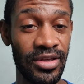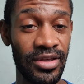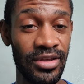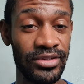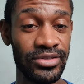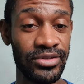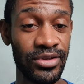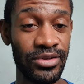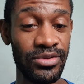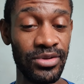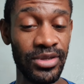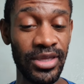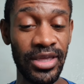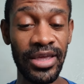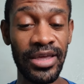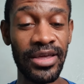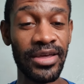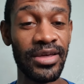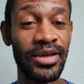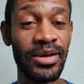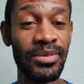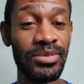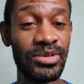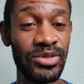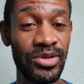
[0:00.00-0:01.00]
So you can't
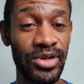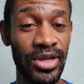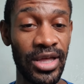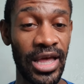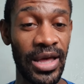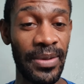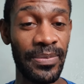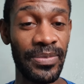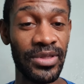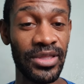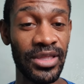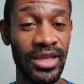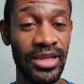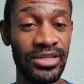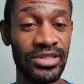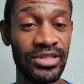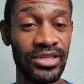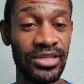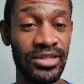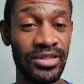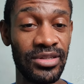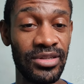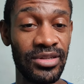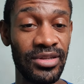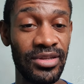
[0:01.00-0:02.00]
come to an
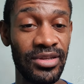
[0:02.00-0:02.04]
application